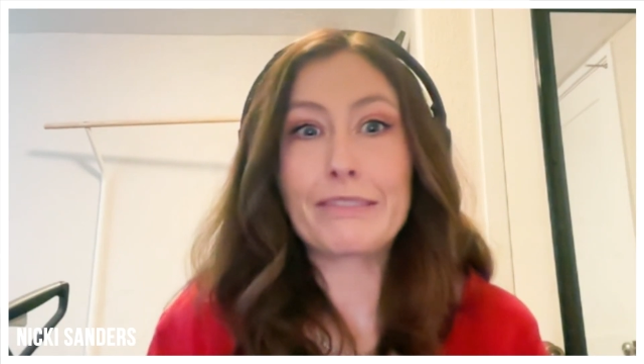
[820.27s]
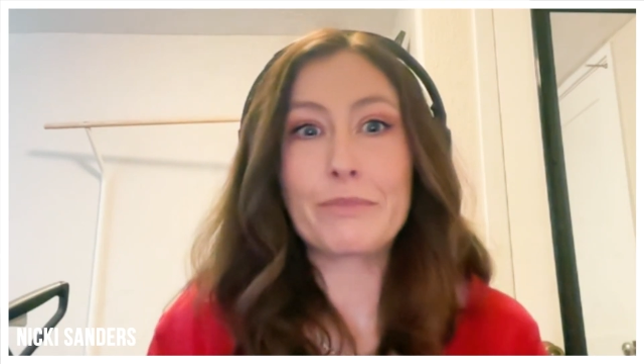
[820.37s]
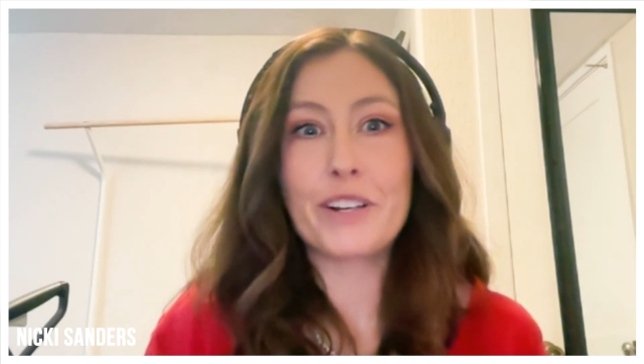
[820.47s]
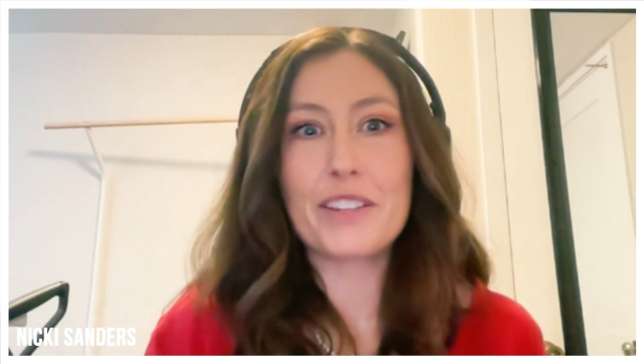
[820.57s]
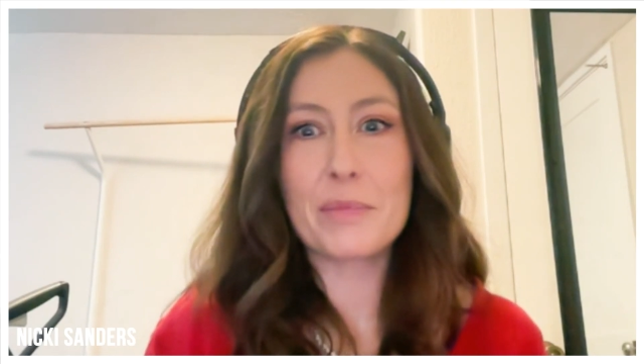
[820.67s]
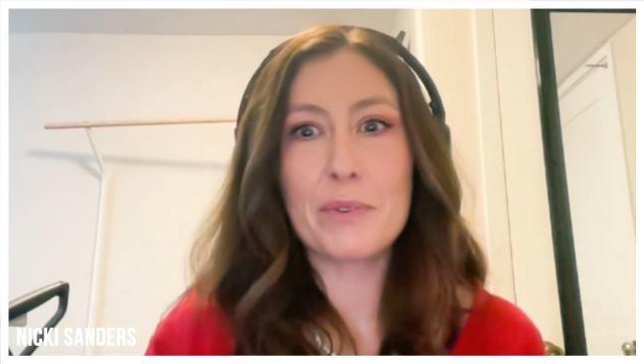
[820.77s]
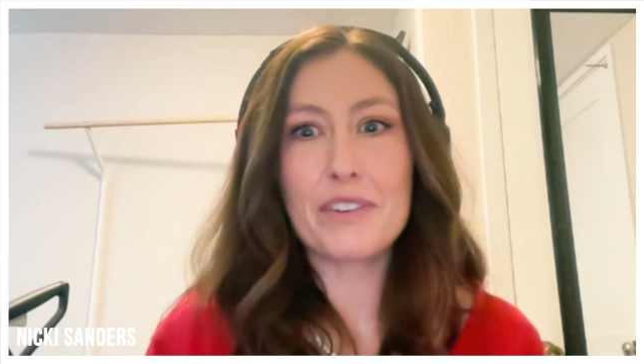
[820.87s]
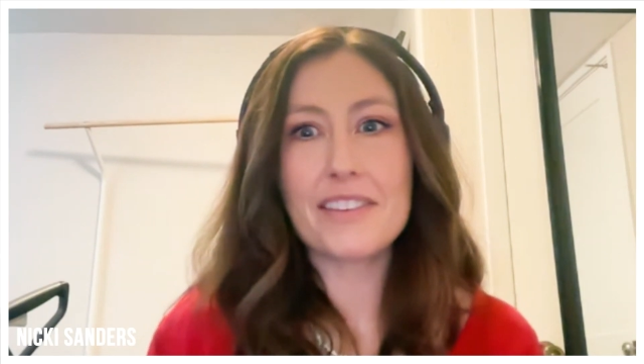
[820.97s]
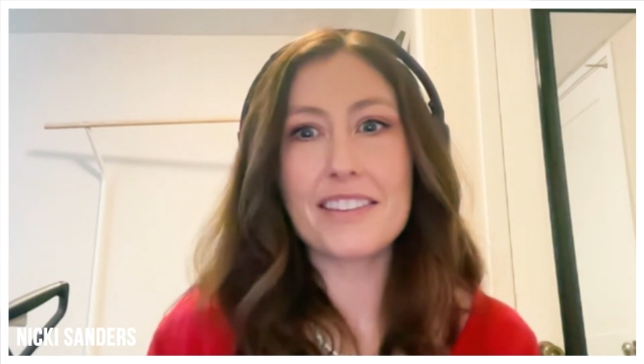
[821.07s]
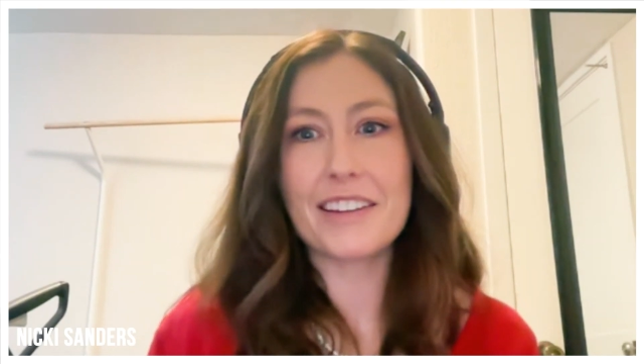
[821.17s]

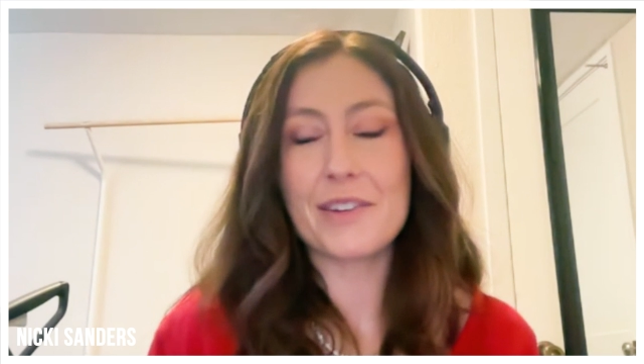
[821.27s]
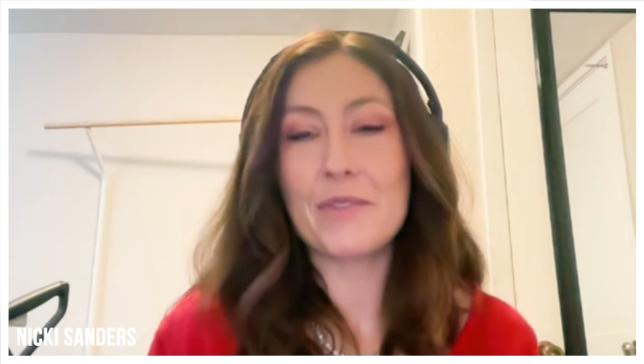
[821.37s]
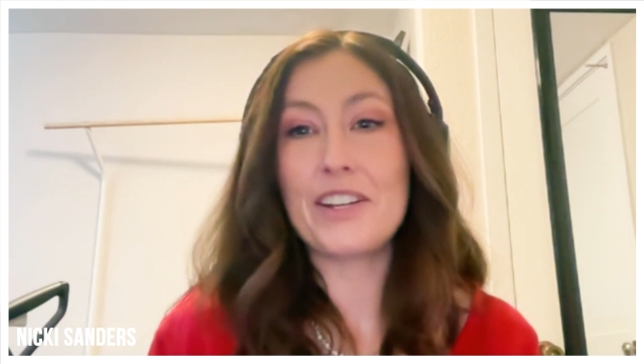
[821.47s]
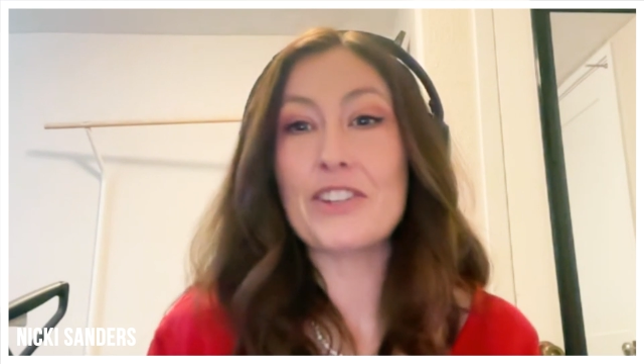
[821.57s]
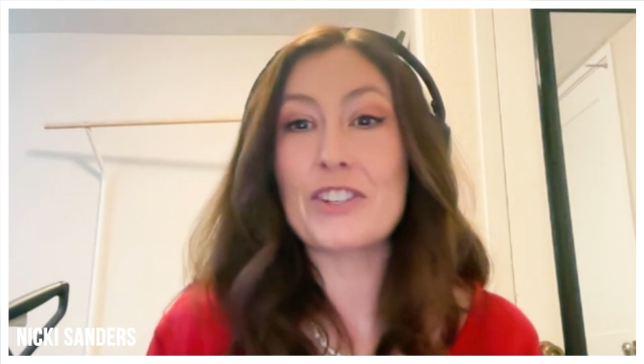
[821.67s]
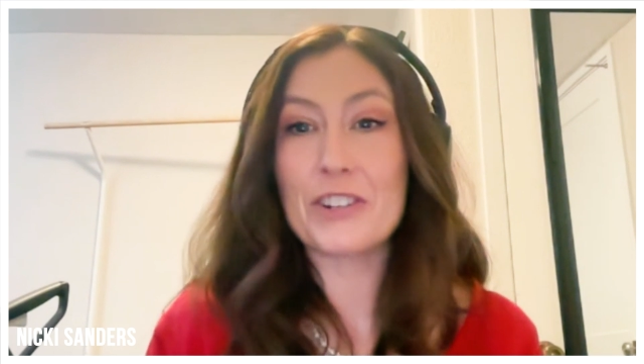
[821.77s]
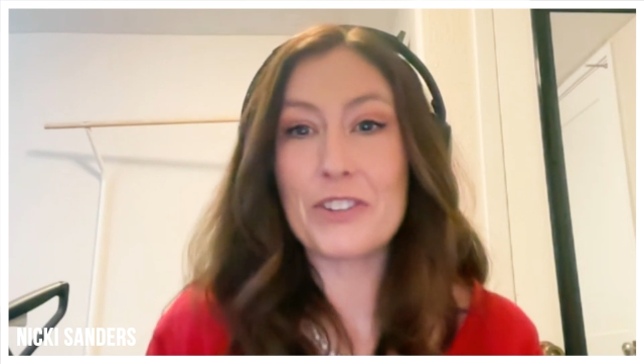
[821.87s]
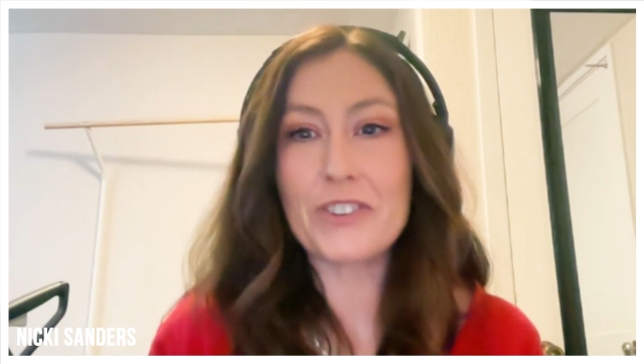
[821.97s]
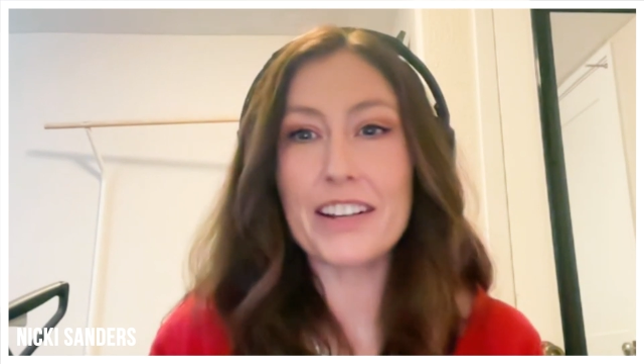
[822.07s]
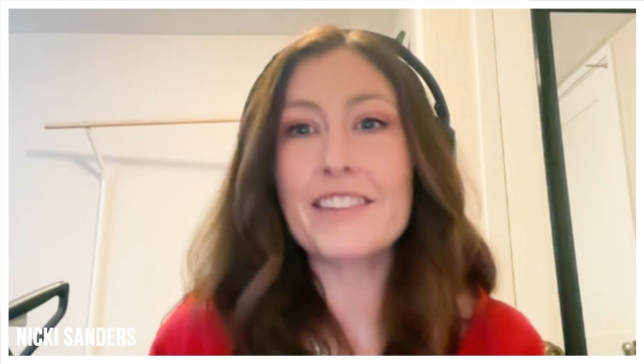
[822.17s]
principles that you teach
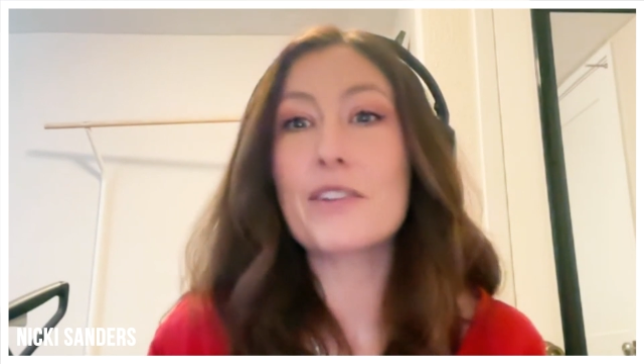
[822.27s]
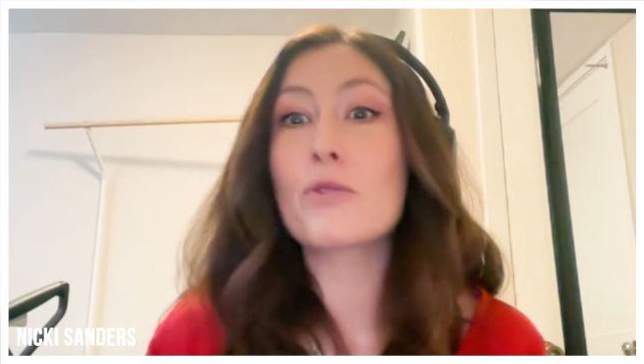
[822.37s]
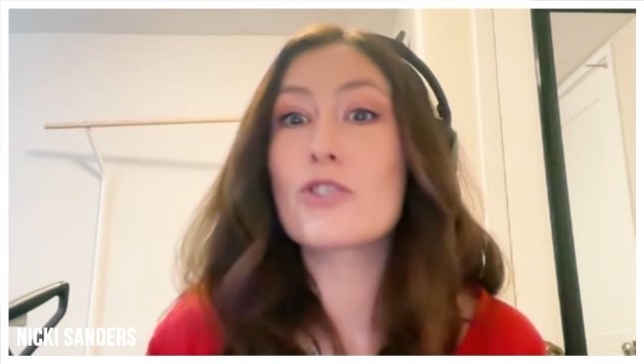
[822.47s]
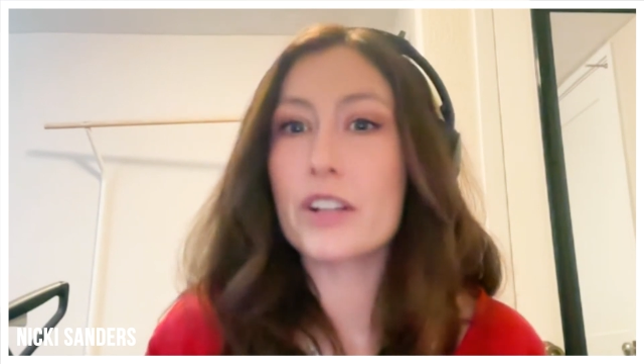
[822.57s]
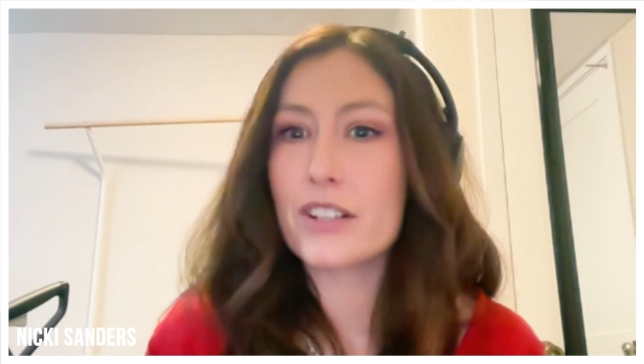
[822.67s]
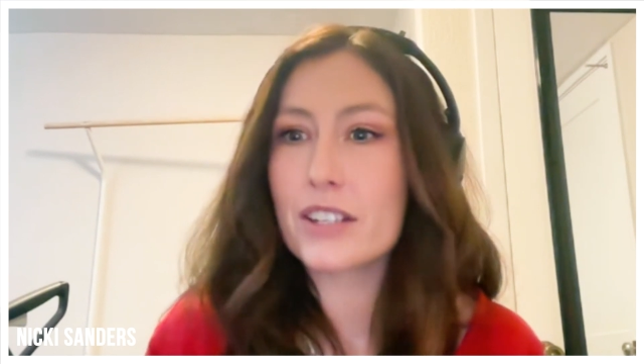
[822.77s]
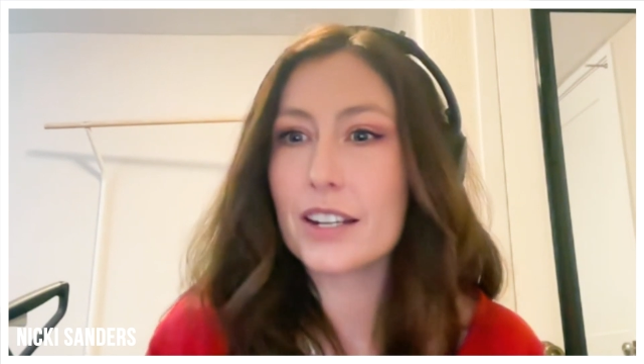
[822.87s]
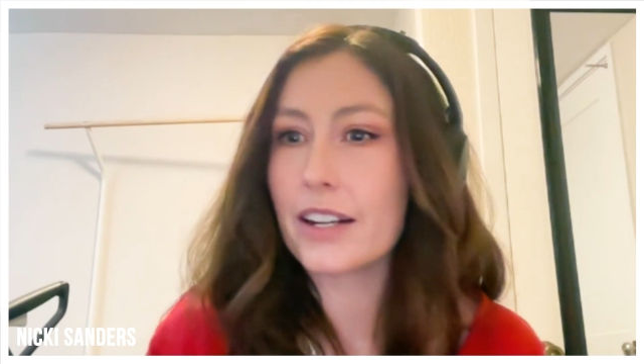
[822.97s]
children so strangely